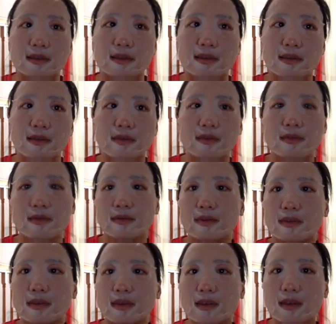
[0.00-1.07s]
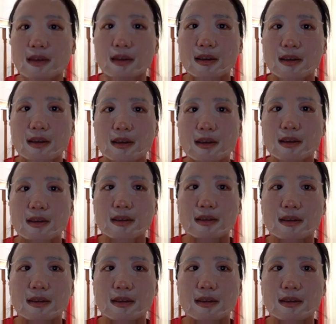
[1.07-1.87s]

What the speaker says: Nobody speaks.